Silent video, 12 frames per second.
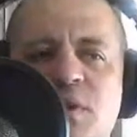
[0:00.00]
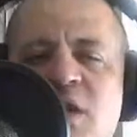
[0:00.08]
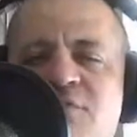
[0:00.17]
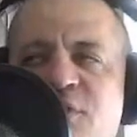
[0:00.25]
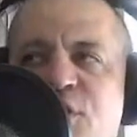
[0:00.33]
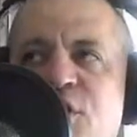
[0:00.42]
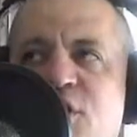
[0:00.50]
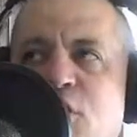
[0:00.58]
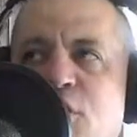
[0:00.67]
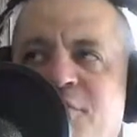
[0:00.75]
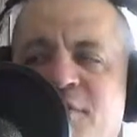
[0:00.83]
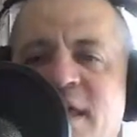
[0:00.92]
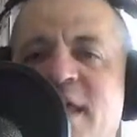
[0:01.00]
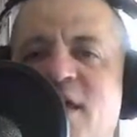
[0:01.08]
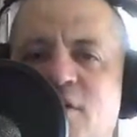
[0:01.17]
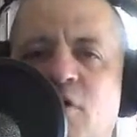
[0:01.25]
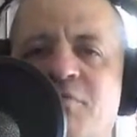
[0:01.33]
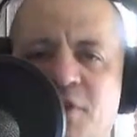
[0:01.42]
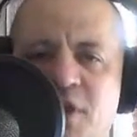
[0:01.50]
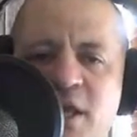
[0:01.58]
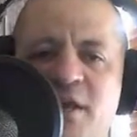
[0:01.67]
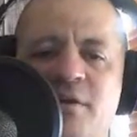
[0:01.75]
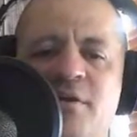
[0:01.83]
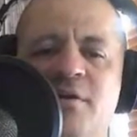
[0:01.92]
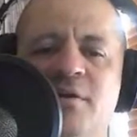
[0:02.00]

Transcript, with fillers: If you're going to go for the heat, go for the heat.